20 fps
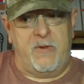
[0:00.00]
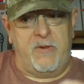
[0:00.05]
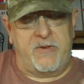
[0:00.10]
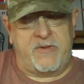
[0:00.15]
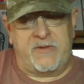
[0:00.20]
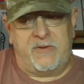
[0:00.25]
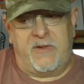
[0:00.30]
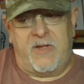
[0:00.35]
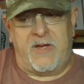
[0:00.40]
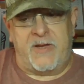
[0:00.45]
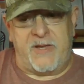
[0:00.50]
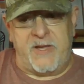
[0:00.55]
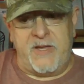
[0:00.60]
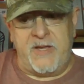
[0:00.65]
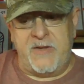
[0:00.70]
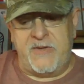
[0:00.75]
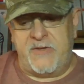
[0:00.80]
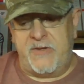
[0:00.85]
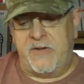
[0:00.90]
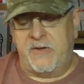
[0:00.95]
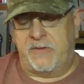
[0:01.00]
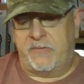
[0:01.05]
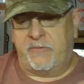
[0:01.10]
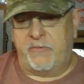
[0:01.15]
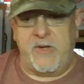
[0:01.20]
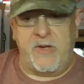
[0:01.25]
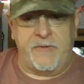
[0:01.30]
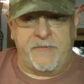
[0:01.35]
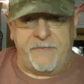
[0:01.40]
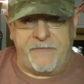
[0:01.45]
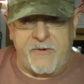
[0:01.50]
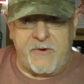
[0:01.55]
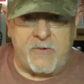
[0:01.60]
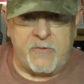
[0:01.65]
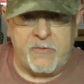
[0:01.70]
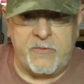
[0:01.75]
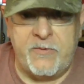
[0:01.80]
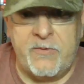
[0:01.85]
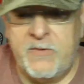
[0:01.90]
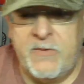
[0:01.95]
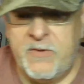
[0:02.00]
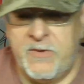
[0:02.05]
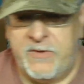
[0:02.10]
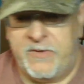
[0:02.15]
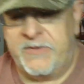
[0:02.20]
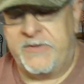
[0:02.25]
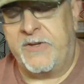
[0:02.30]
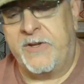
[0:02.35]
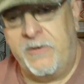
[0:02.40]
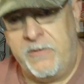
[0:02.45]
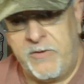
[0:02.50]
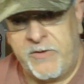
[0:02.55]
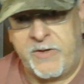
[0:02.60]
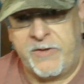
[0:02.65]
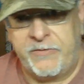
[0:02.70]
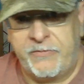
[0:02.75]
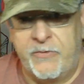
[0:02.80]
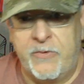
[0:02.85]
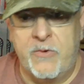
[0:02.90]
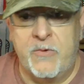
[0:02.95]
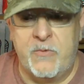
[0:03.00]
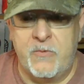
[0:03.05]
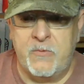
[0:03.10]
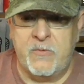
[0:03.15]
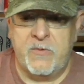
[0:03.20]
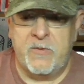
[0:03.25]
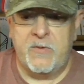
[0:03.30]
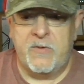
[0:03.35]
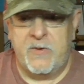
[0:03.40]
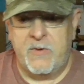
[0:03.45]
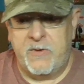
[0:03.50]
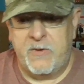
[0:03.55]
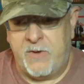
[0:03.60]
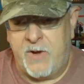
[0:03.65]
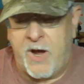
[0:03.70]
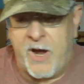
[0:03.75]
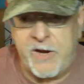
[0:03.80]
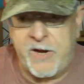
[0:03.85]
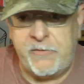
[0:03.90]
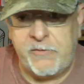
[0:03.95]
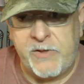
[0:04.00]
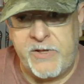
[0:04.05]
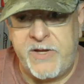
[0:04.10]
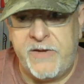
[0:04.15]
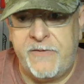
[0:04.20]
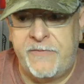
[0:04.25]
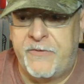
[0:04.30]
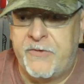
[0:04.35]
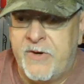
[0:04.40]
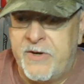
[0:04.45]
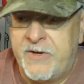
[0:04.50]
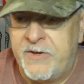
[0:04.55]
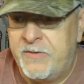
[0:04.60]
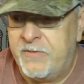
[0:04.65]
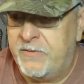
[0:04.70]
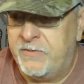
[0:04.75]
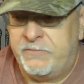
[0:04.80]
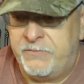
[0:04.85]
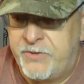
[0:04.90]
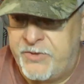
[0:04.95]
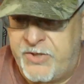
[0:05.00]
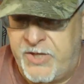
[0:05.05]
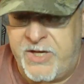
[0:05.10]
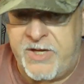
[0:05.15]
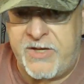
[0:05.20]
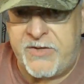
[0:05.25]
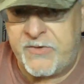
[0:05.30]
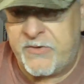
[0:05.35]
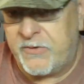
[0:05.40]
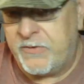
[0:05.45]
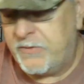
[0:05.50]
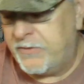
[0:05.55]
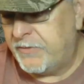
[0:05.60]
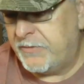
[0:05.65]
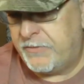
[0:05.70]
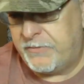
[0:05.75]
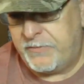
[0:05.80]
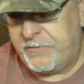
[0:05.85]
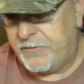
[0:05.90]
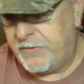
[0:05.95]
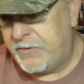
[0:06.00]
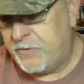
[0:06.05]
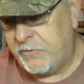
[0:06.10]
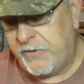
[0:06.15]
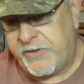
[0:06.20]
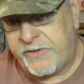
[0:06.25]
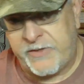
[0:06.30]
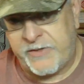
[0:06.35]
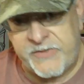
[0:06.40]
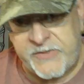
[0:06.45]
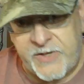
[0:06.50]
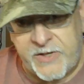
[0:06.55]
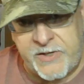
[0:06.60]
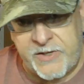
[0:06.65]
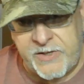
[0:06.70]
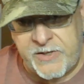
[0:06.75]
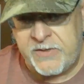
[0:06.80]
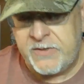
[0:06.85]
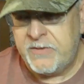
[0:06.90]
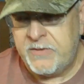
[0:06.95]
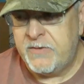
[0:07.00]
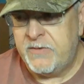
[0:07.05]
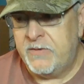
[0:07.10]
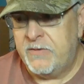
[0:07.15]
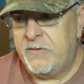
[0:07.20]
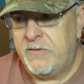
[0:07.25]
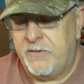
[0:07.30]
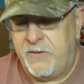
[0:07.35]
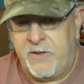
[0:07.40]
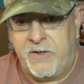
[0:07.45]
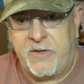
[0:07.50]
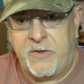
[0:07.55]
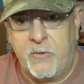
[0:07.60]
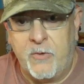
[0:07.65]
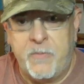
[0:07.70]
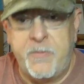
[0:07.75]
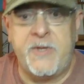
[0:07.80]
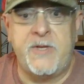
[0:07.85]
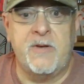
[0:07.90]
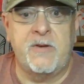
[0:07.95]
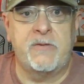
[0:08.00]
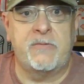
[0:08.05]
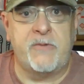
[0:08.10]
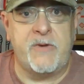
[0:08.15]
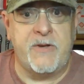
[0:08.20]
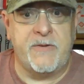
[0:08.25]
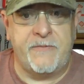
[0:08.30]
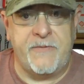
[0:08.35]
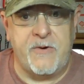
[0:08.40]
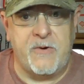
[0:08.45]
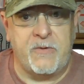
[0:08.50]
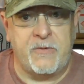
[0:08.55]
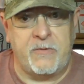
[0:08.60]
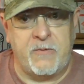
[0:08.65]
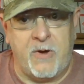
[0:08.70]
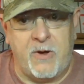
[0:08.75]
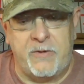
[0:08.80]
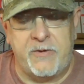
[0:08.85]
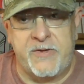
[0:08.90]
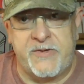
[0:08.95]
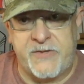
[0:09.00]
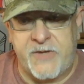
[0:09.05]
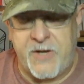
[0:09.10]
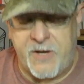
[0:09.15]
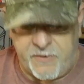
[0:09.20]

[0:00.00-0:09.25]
It's a lot easier through your phone instead of looking through the eye relief trying to change or correct a setting. It can all be done through your phone on this